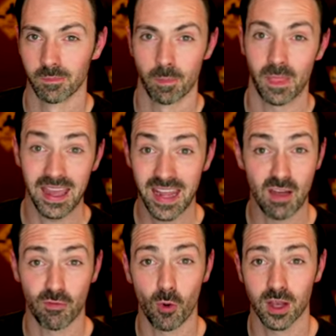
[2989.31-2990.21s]
And I have
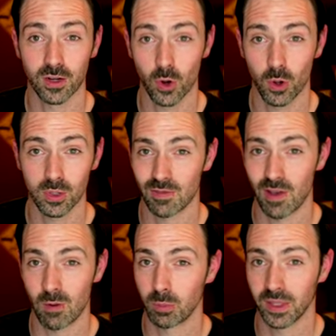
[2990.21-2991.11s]
four controllers. If I
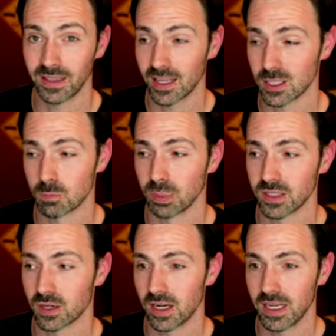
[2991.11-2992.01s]
want to play like split
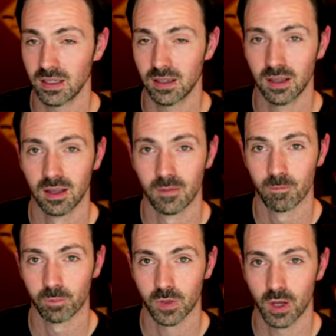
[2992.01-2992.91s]
screen
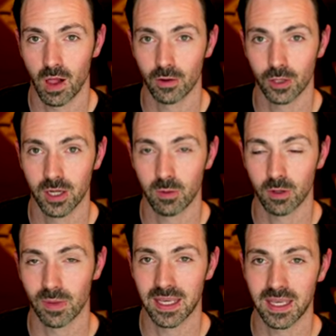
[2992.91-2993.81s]
Call of Duty with
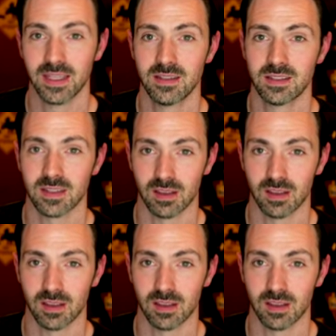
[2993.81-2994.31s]
my kids